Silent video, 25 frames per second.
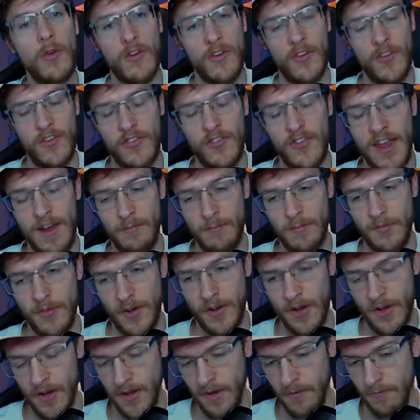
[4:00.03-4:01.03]
the same
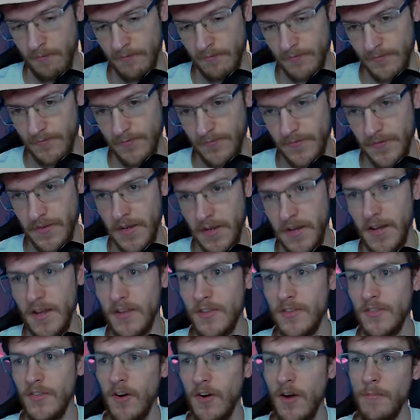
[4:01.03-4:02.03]
time.
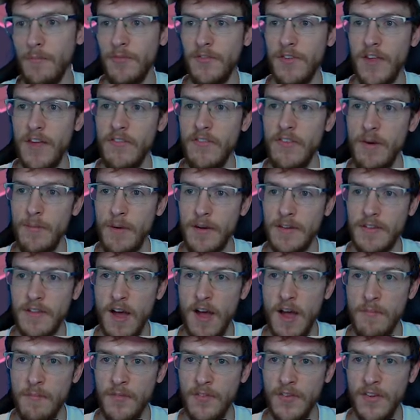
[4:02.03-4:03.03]
So I'm saving up my
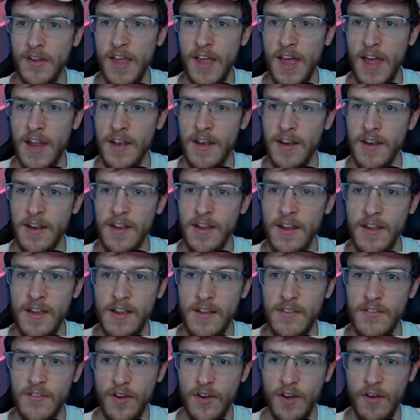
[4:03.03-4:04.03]
diamonds again
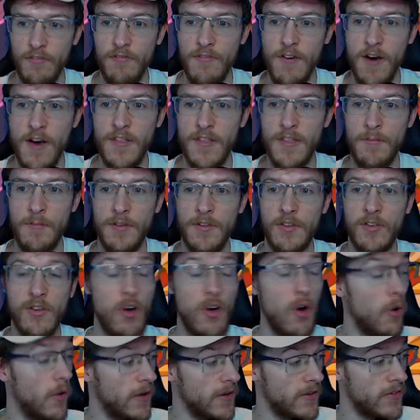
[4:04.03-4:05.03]
to convert them into
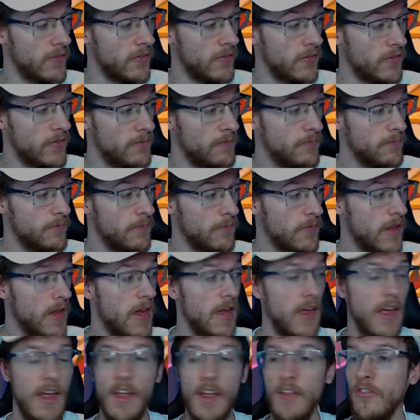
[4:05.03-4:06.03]
coins
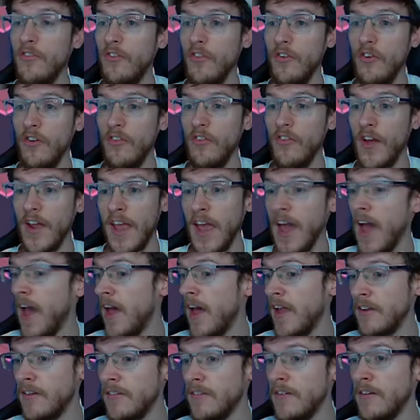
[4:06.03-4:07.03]
as soon as I
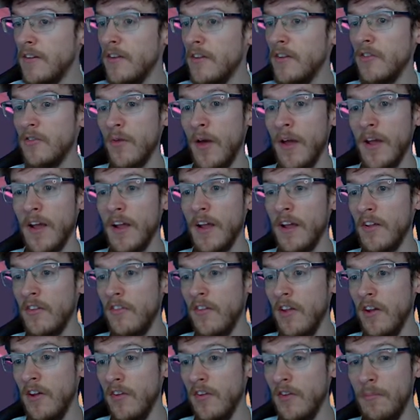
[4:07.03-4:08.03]
can so I can
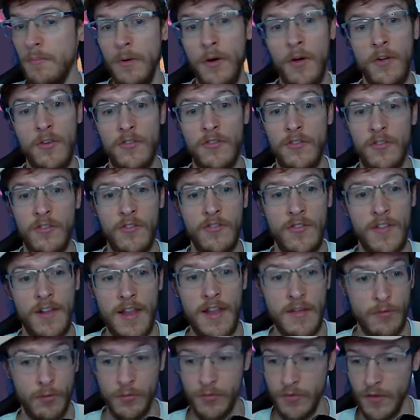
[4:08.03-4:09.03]
continue to push the
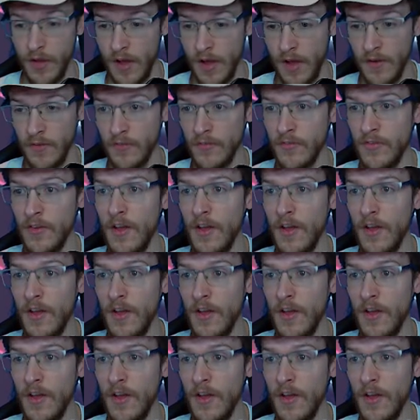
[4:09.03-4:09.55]
levels guys.